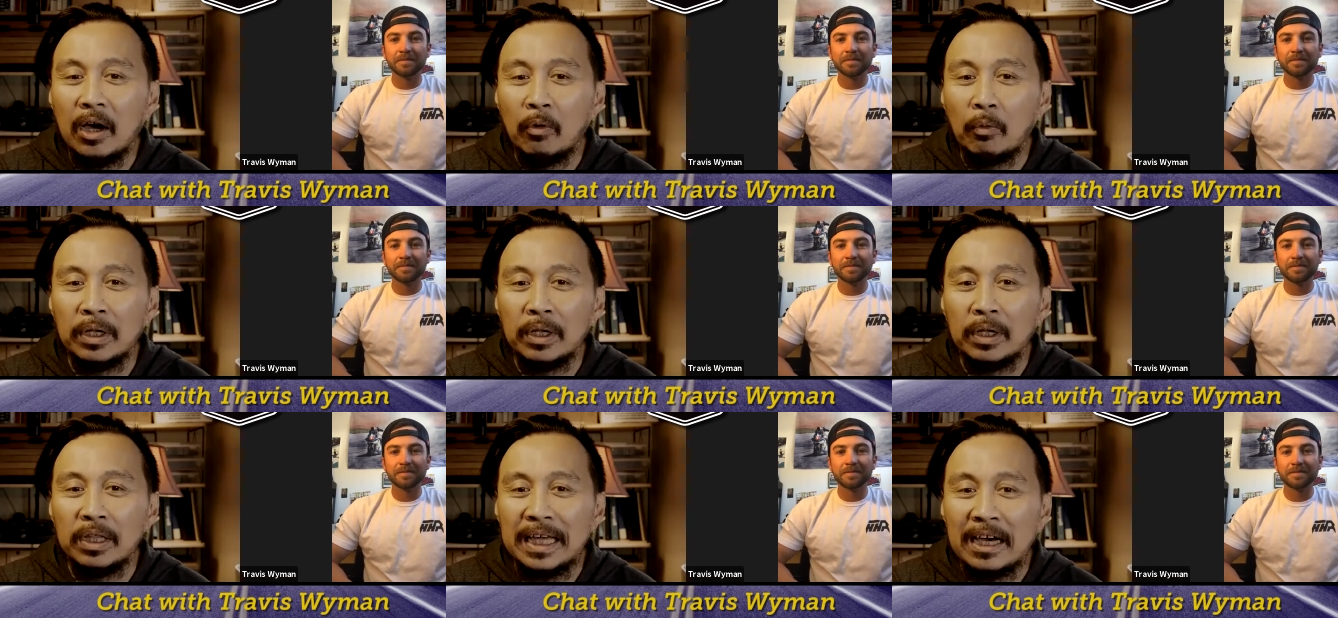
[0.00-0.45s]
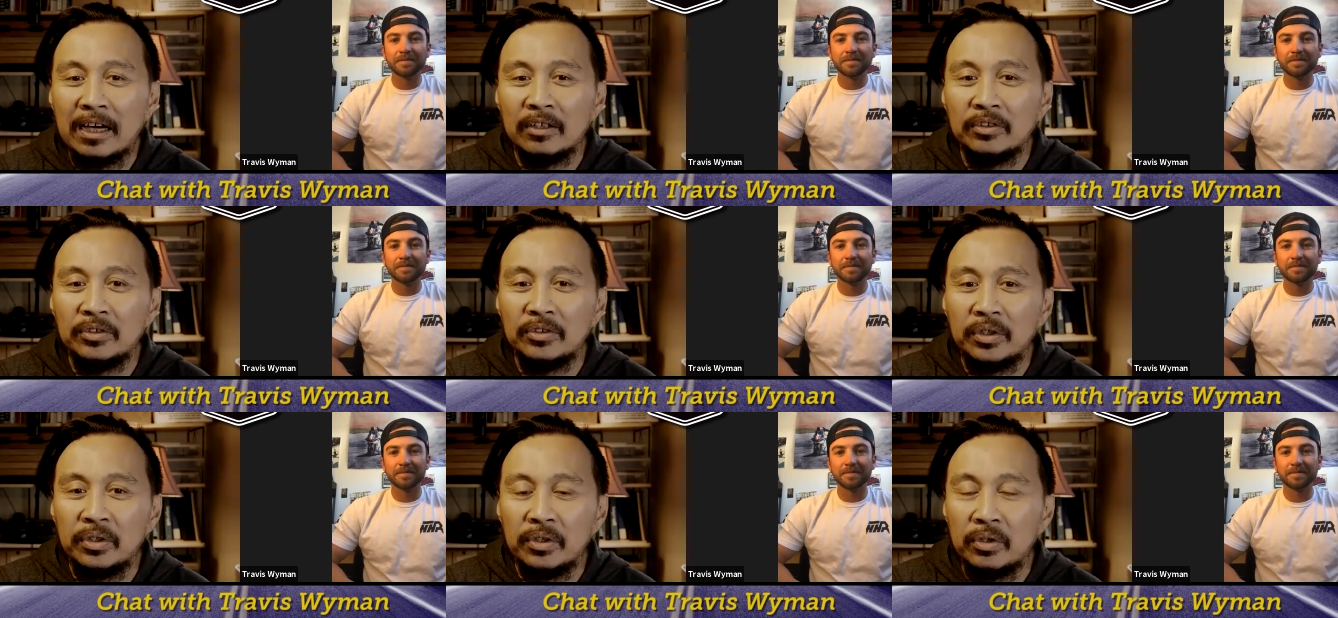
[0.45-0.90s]
Speaker 1: one
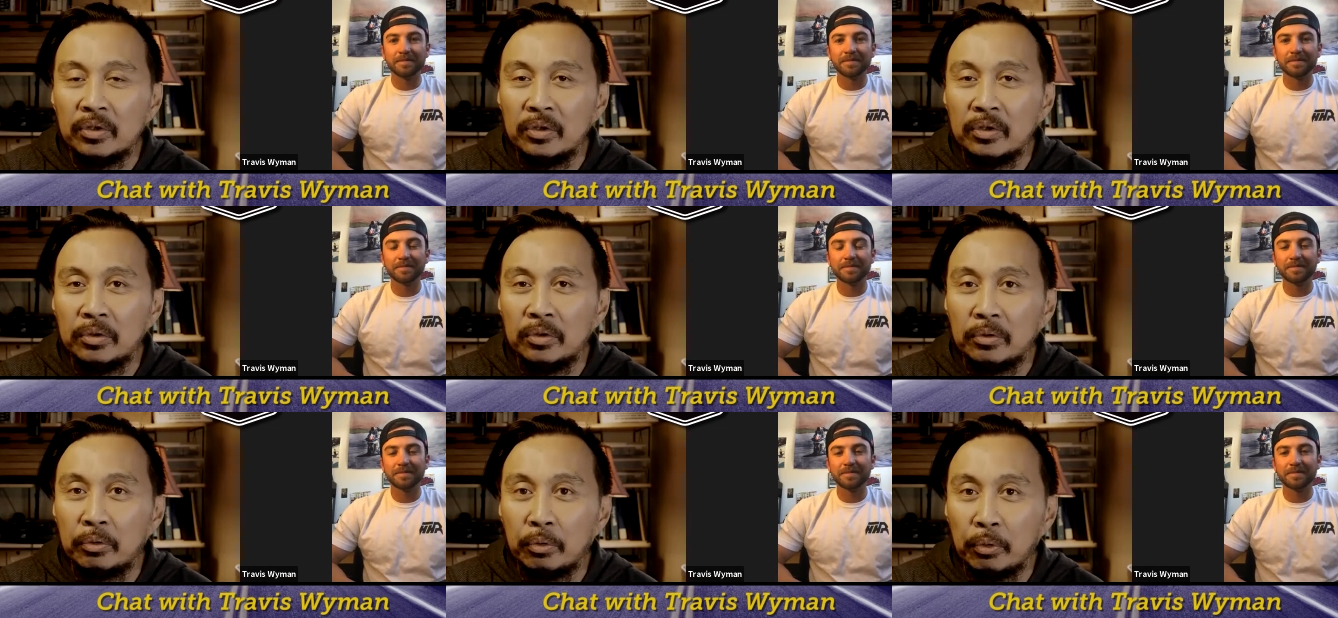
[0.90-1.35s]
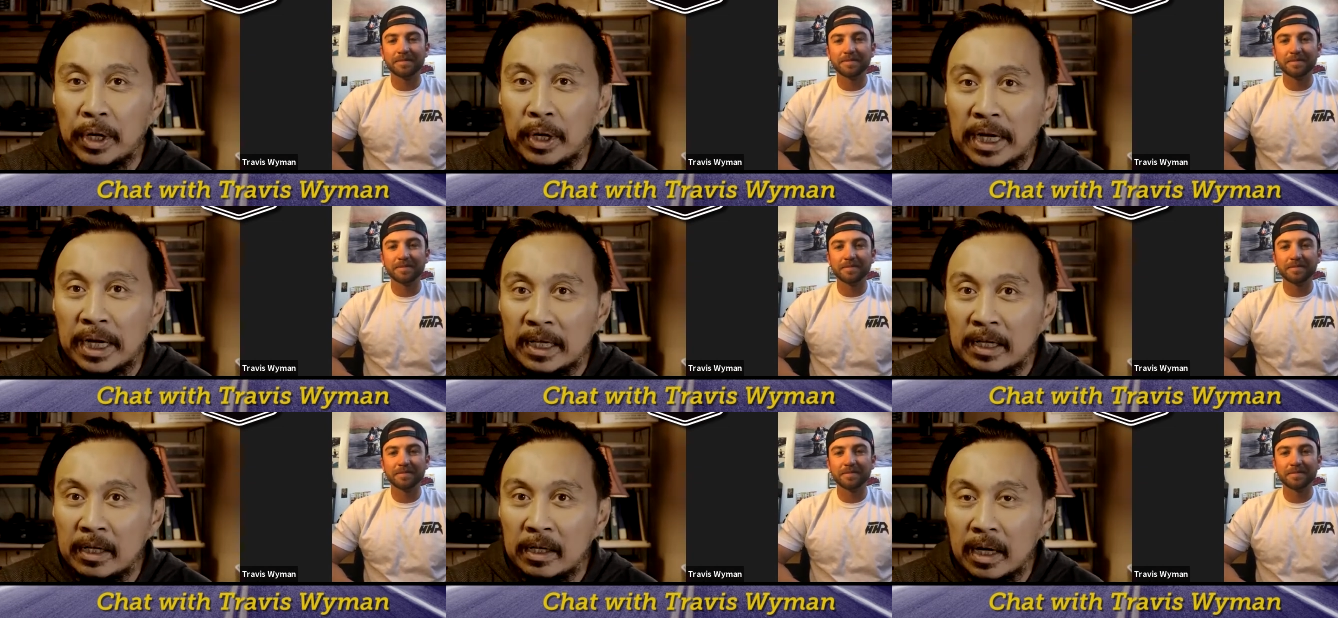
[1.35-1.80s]
thousand you
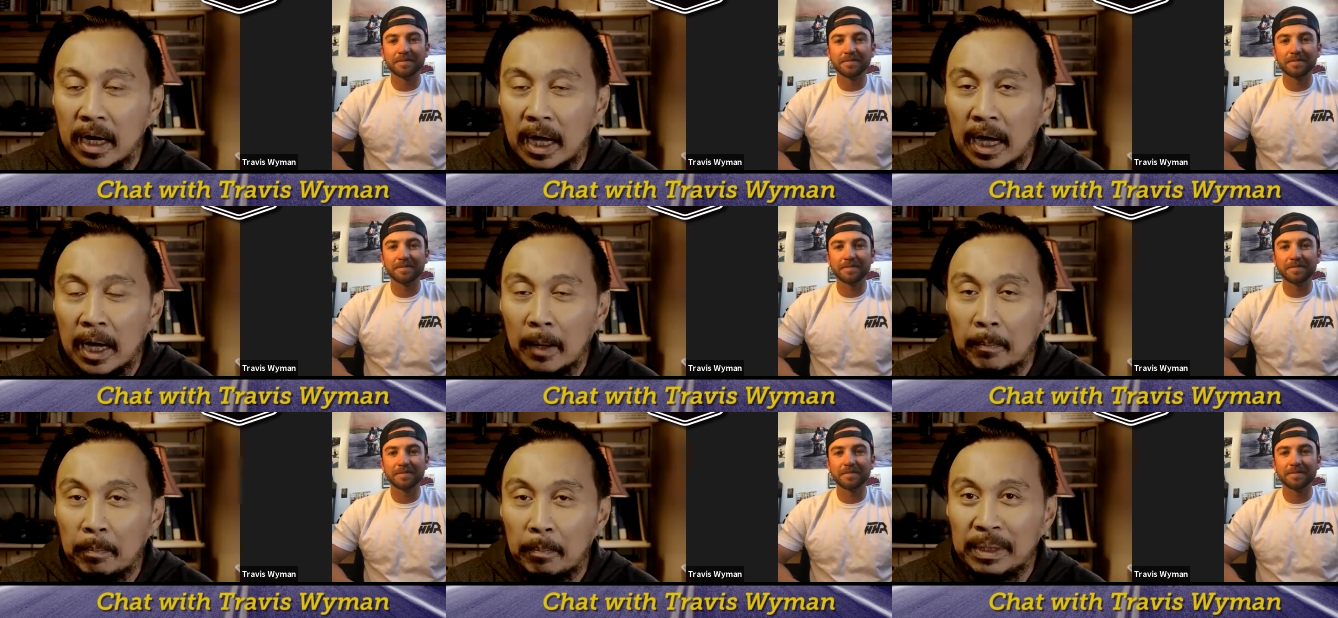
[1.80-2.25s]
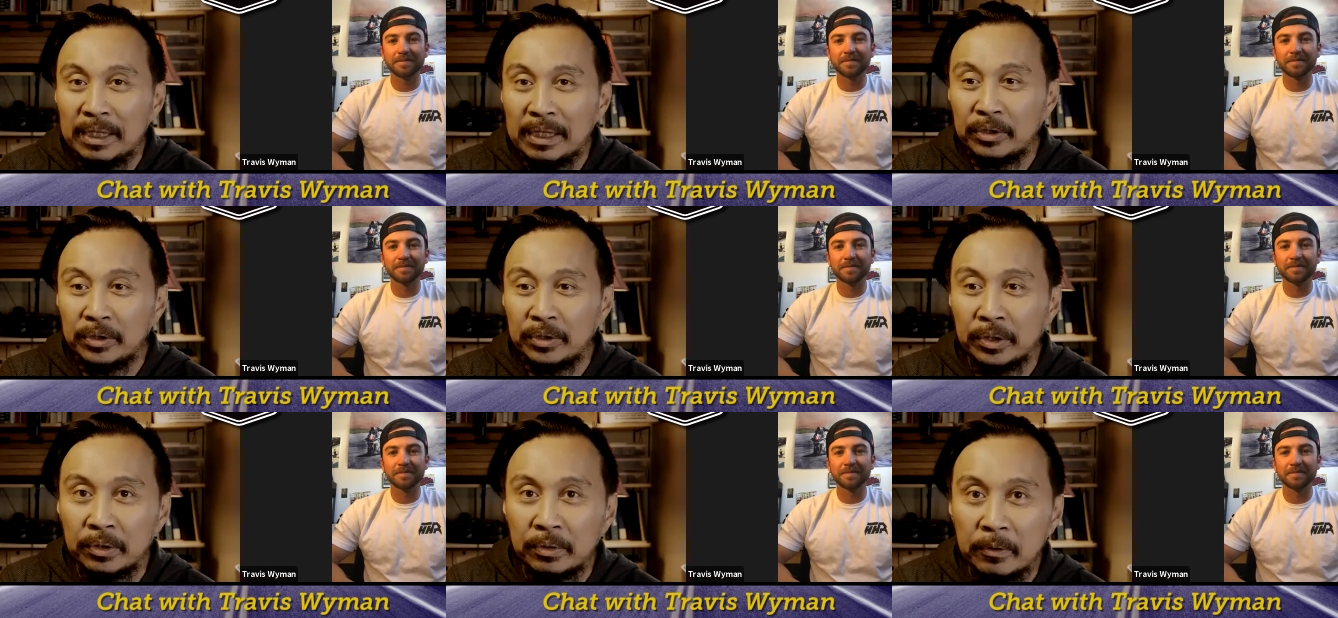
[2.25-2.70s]
gridded uh, P
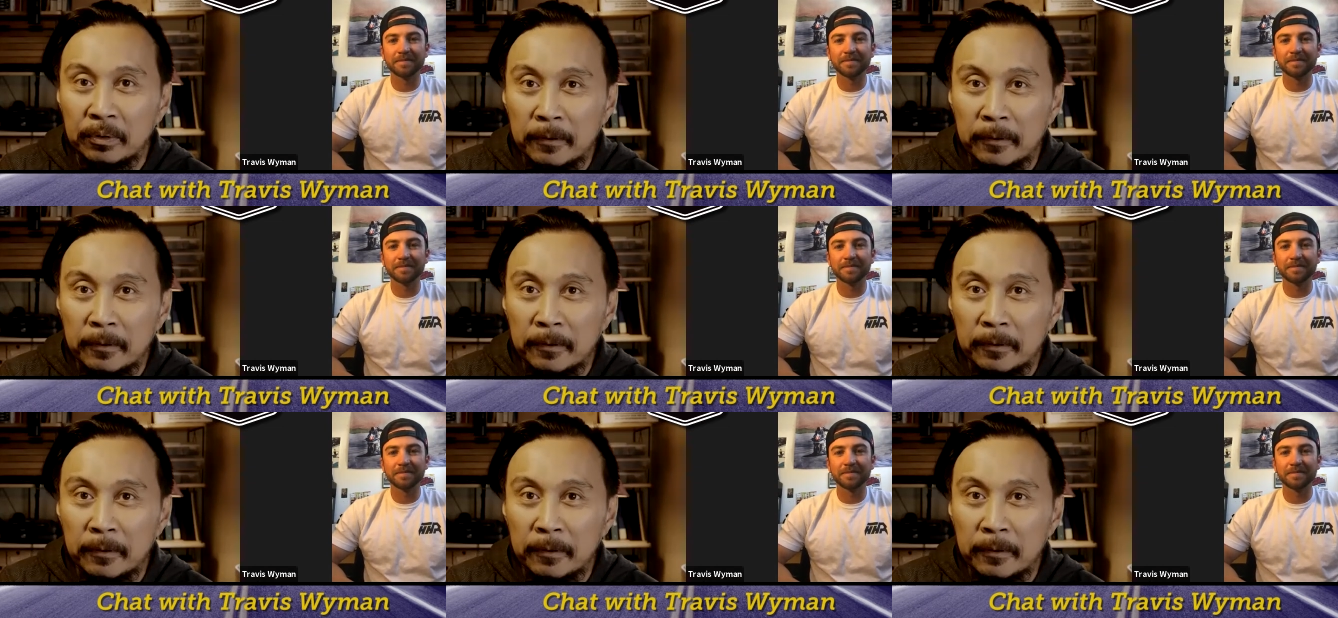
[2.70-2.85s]
two,